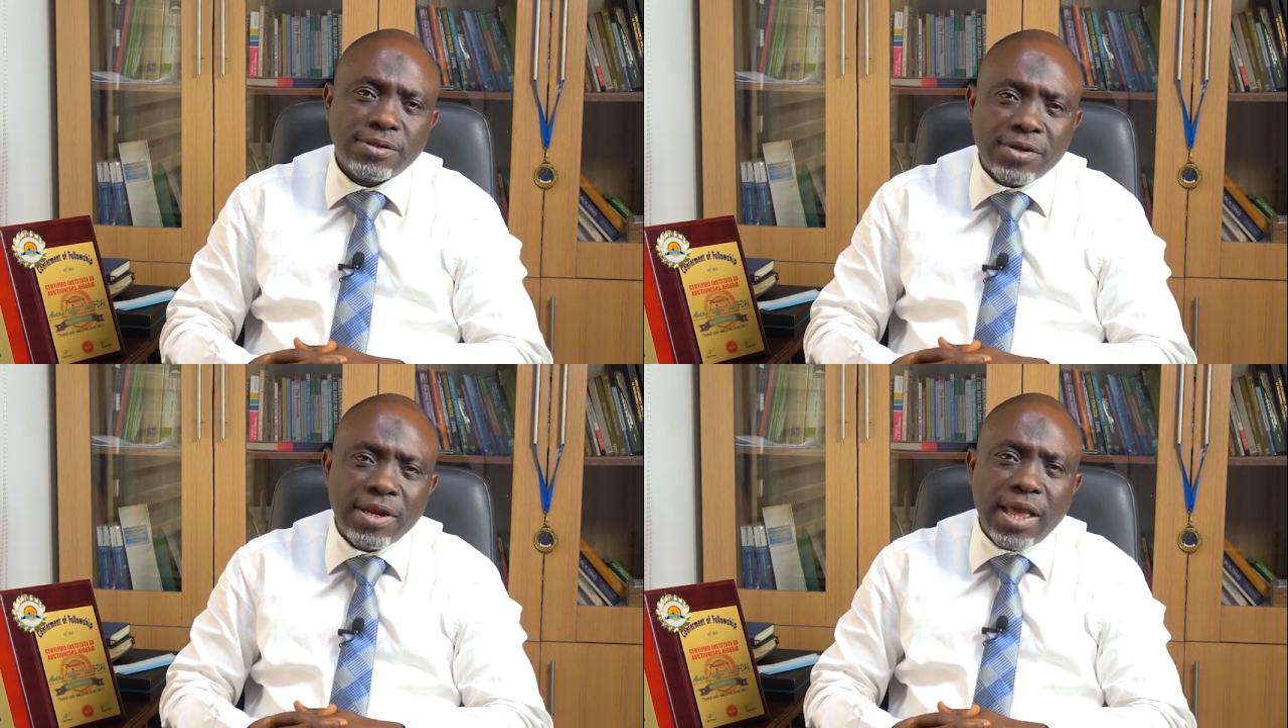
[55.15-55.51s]

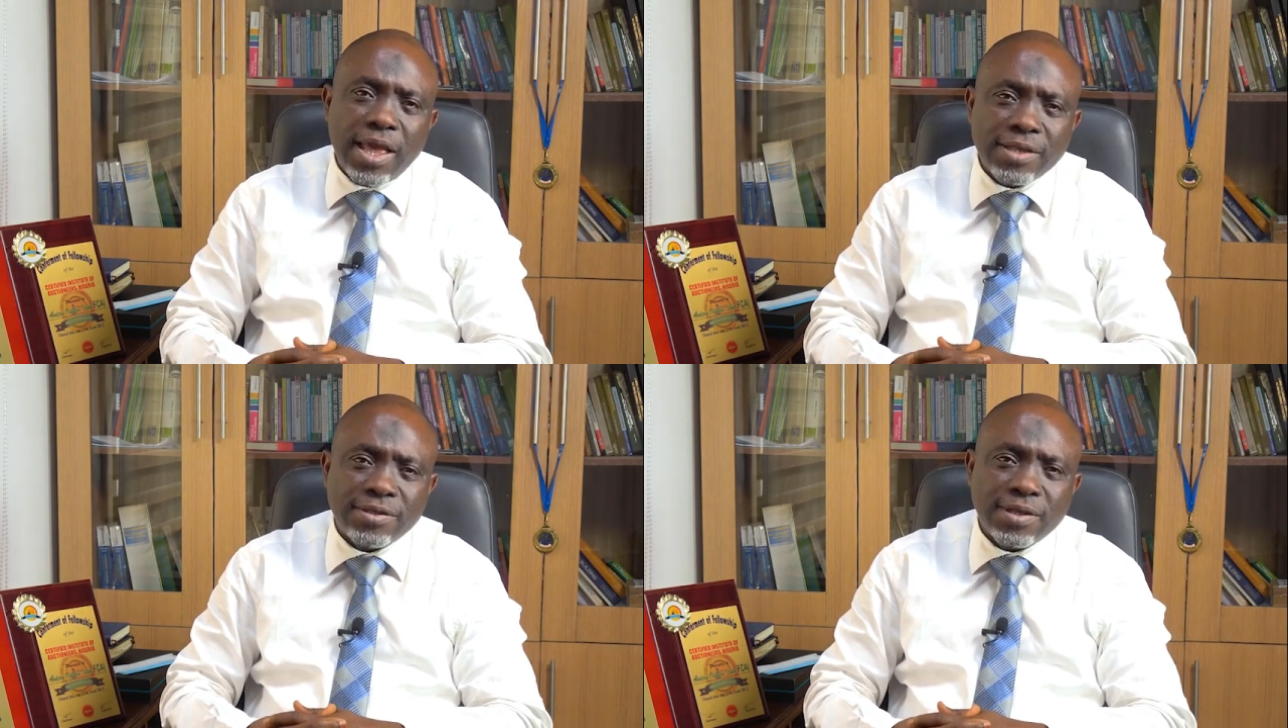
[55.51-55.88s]
real
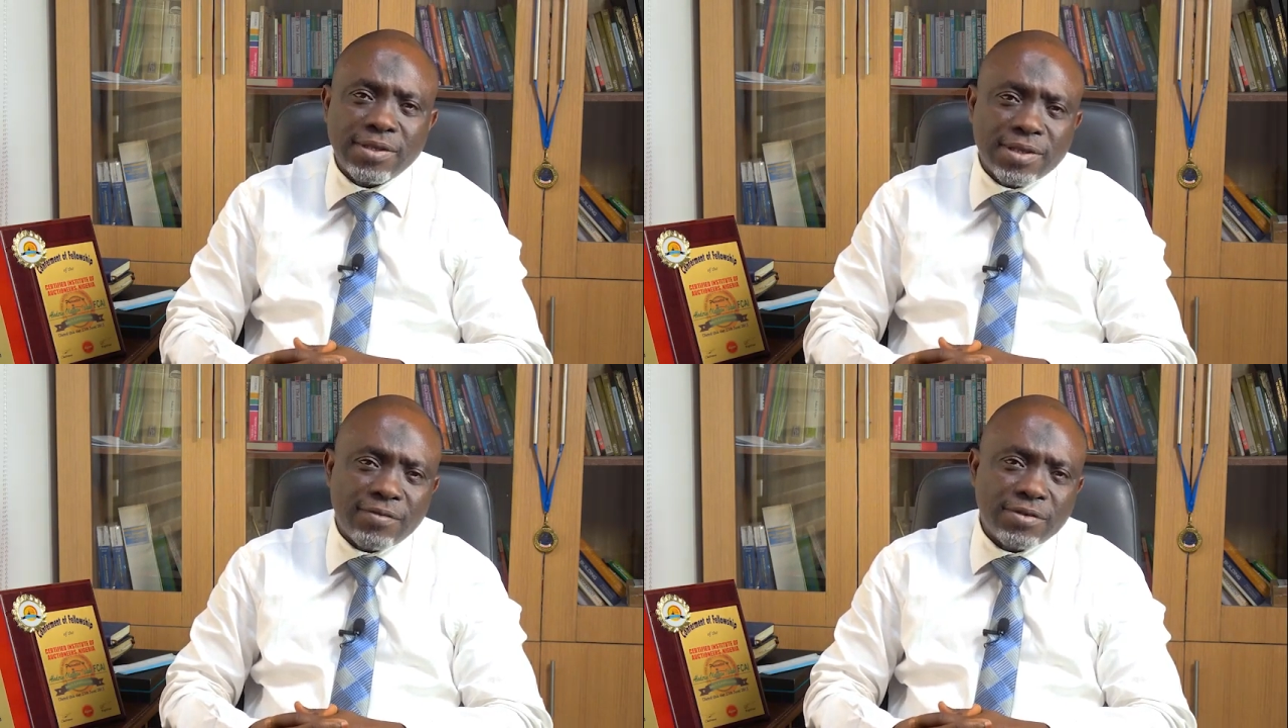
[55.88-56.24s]

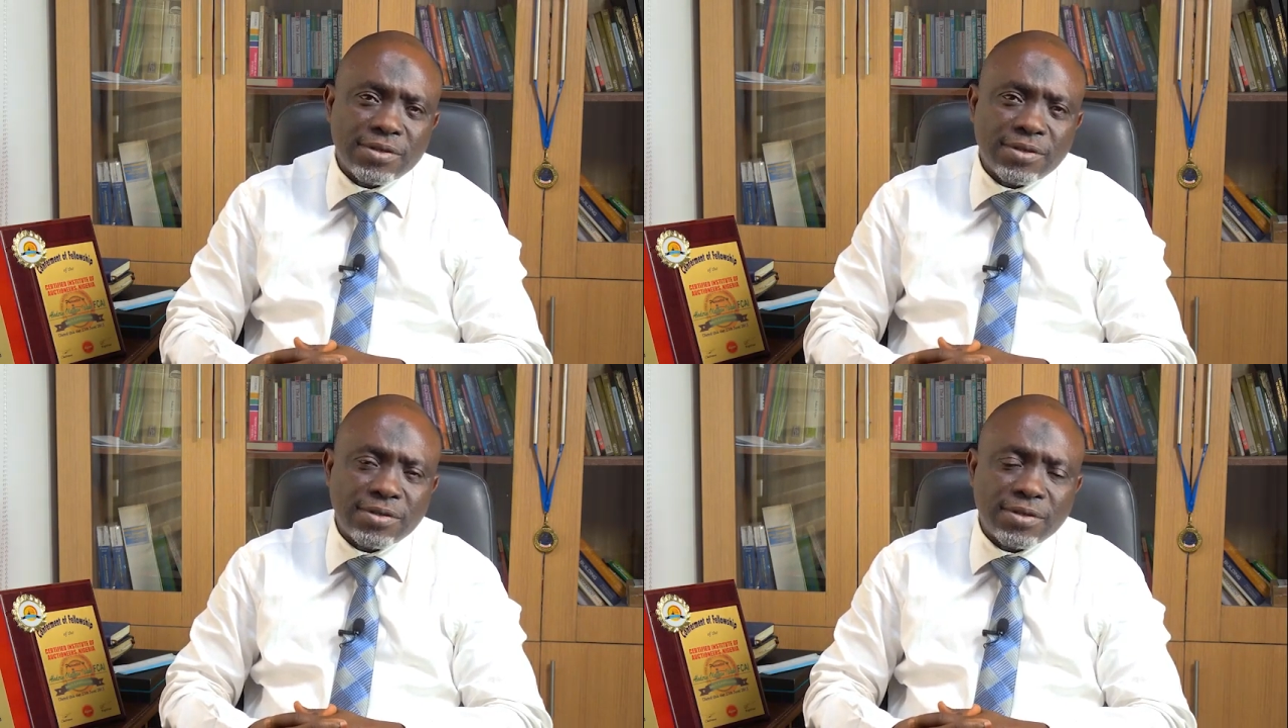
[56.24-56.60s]
estate
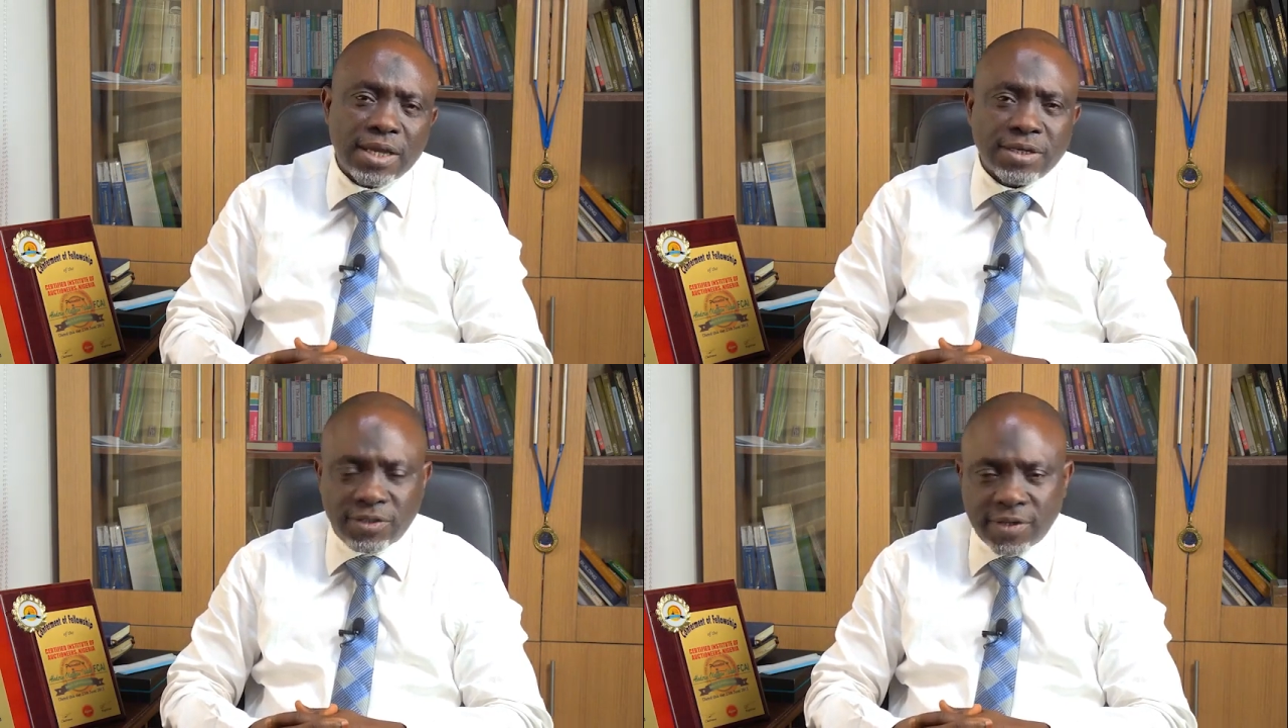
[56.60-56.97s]

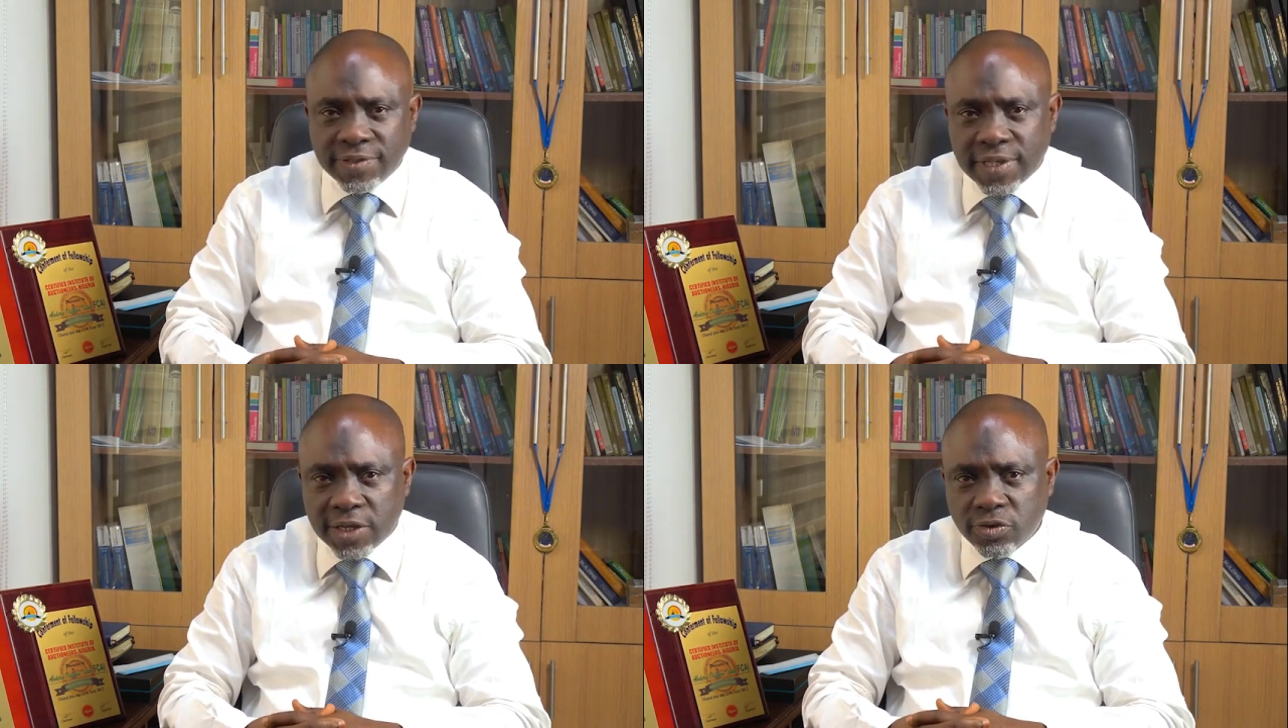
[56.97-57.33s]
services and
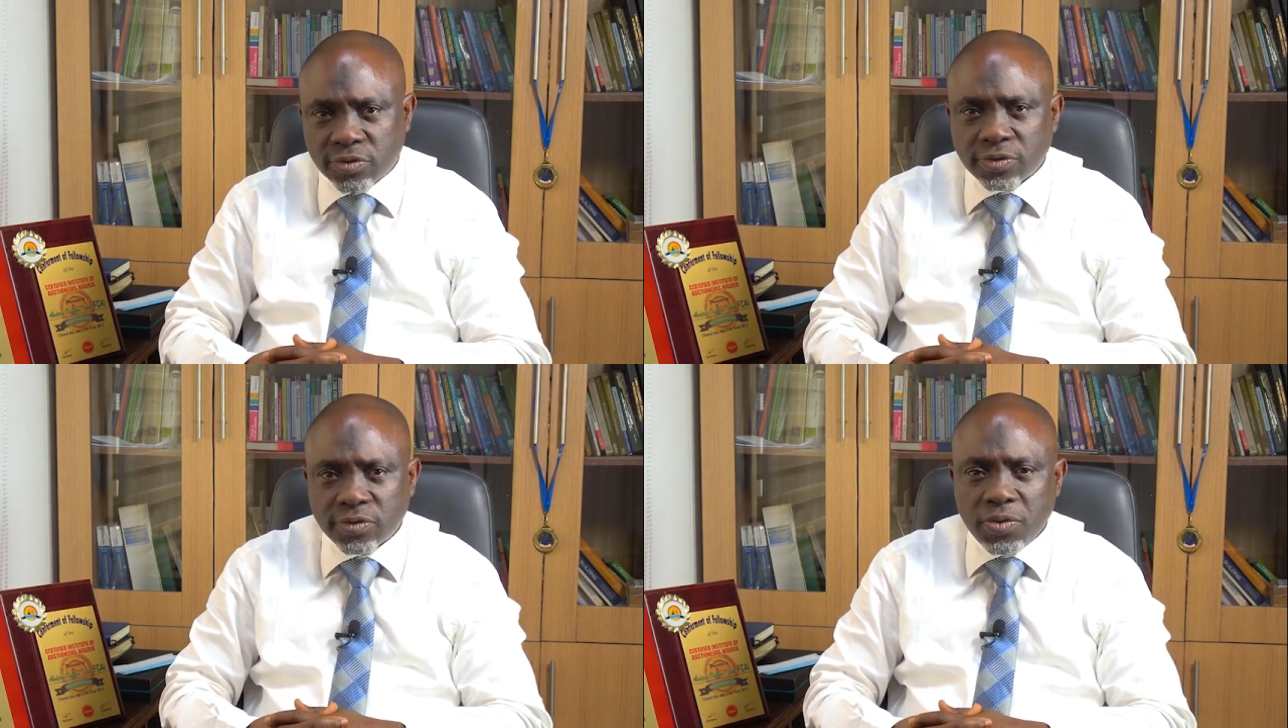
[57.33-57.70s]

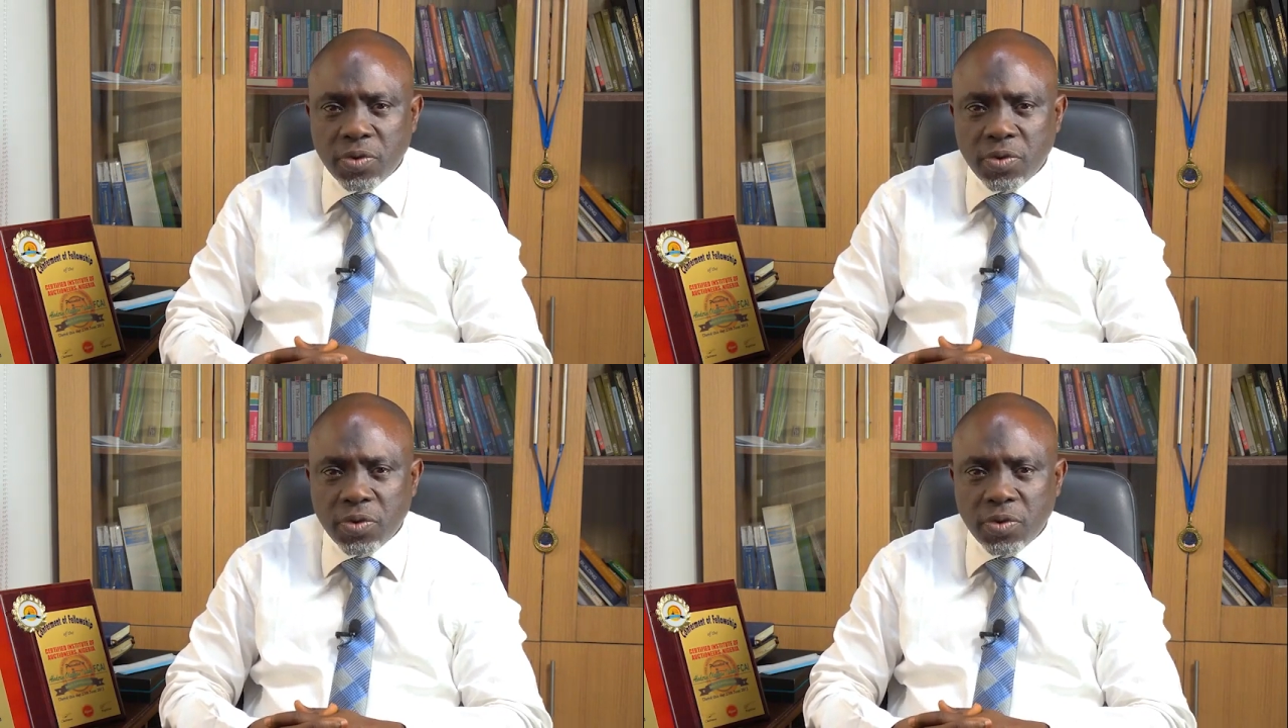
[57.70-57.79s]
transactions,